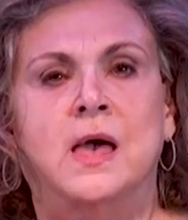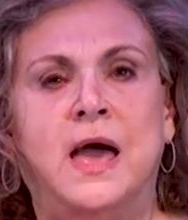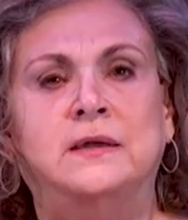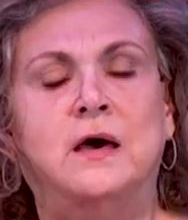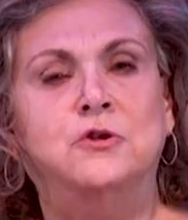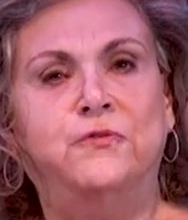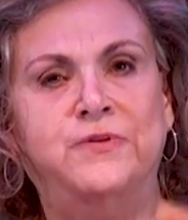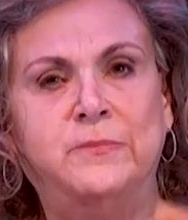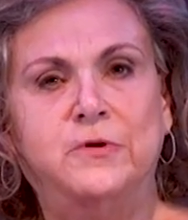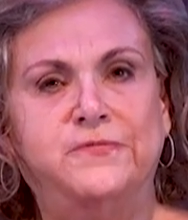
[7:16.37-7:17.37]
And on
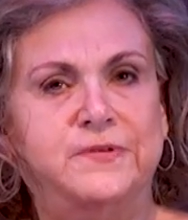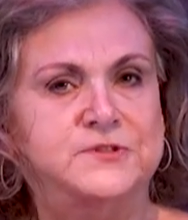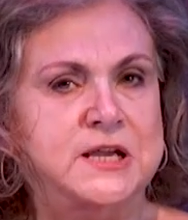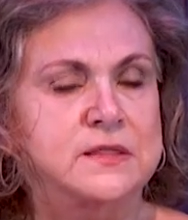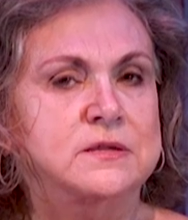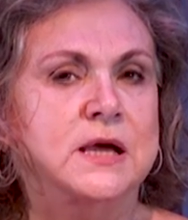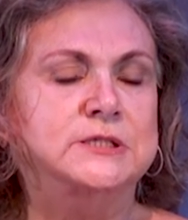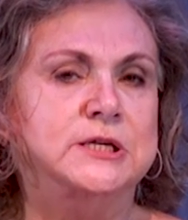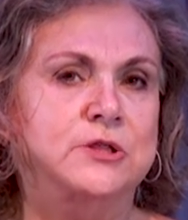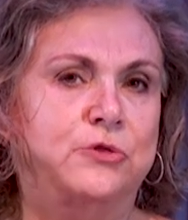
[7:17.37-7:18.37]
November 15,
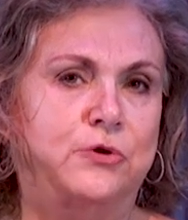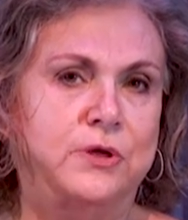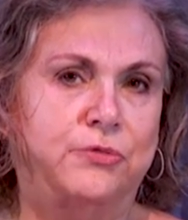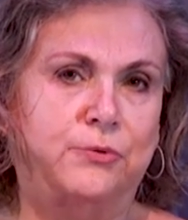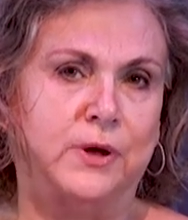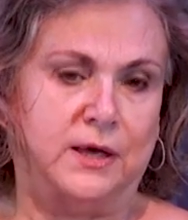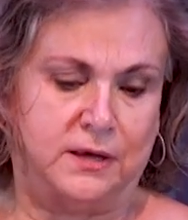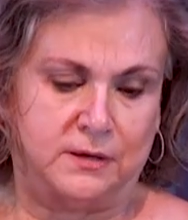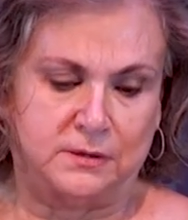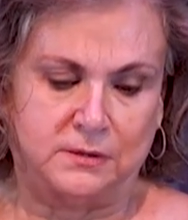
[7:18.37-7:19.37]

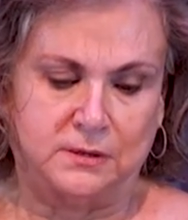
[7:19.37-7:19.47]
1933,